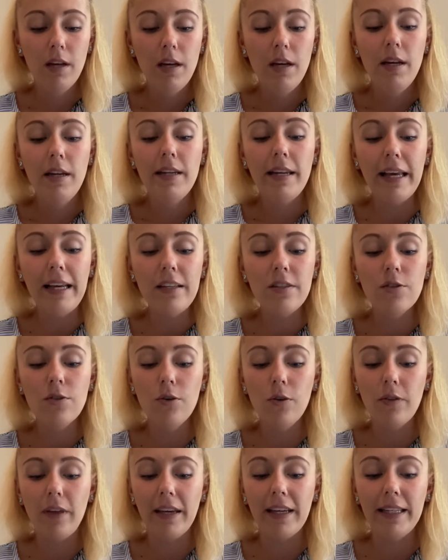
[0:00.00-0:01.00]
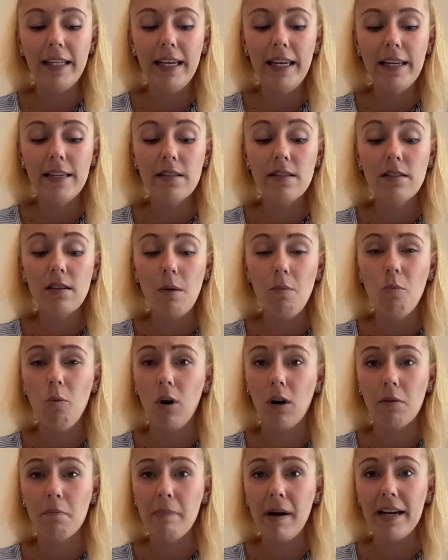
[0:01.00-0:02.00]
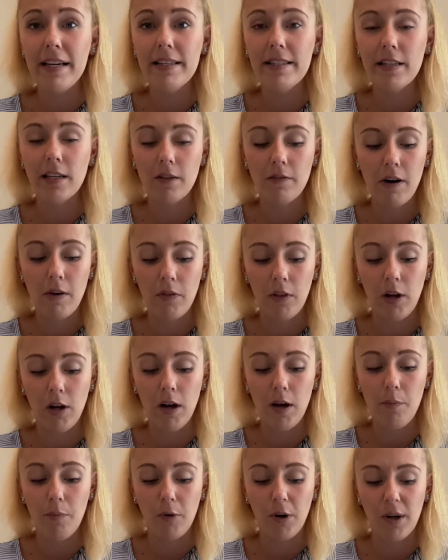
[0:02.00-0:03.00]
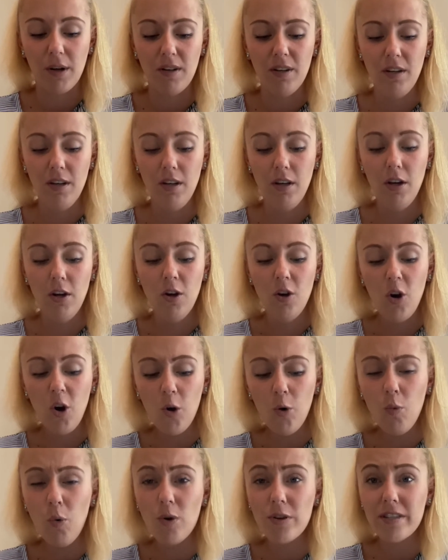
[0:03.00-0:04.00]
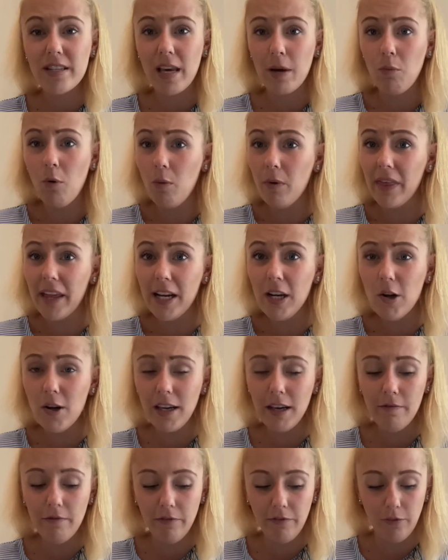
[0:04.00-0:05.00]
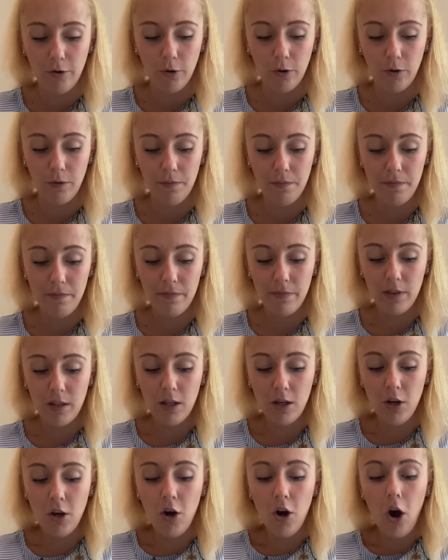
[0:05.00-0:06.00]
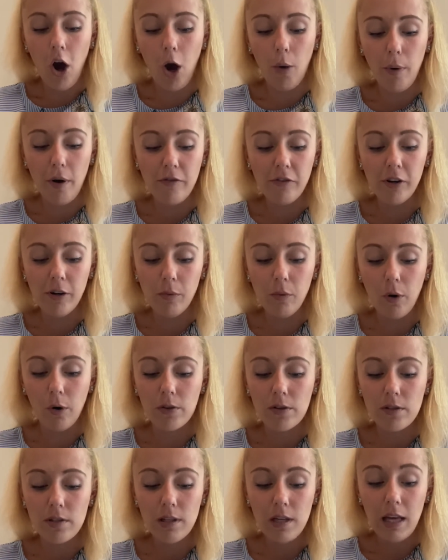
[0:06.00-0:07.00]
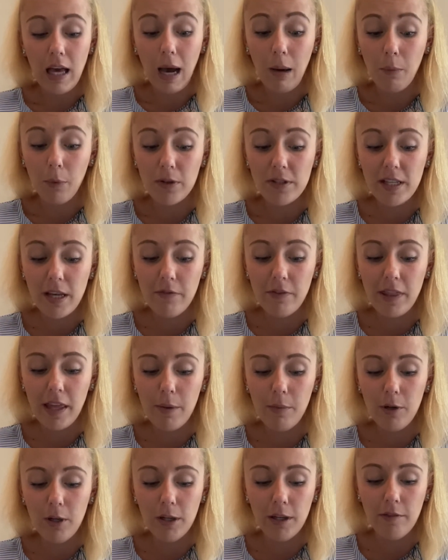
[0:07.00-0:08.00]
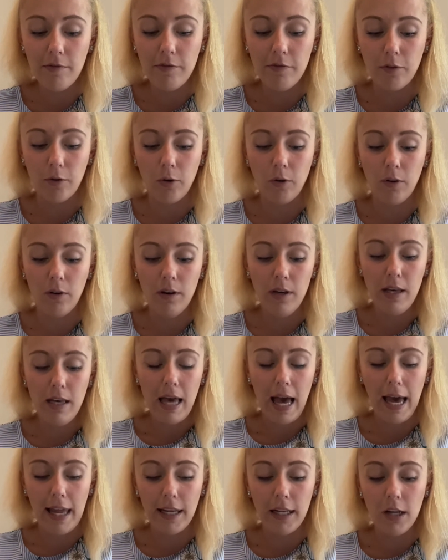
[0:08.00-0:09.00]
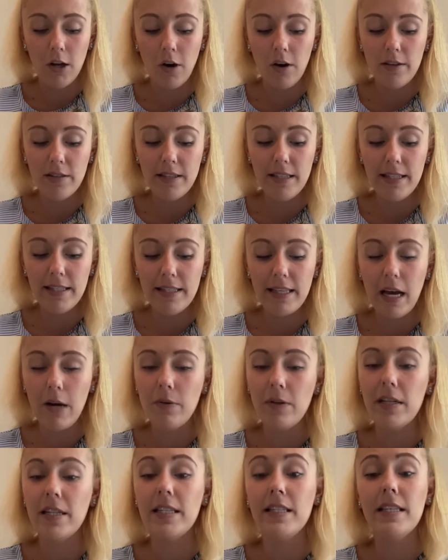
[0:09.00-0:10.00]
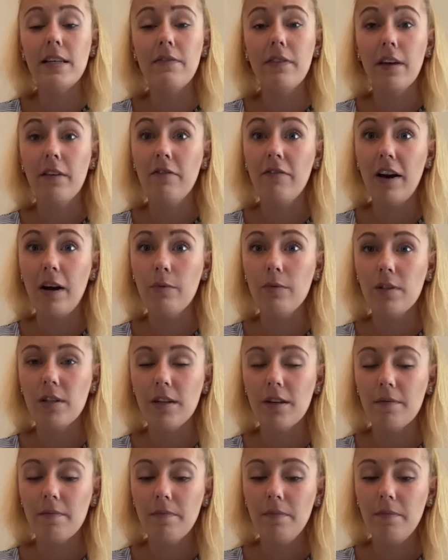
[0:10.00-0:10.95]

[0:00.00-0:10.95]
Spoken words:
Next door they could hear someone pacing around the library. Who was it? What were they looking for? However it was, and whatever they were looking for, at last it sounded as if they found it.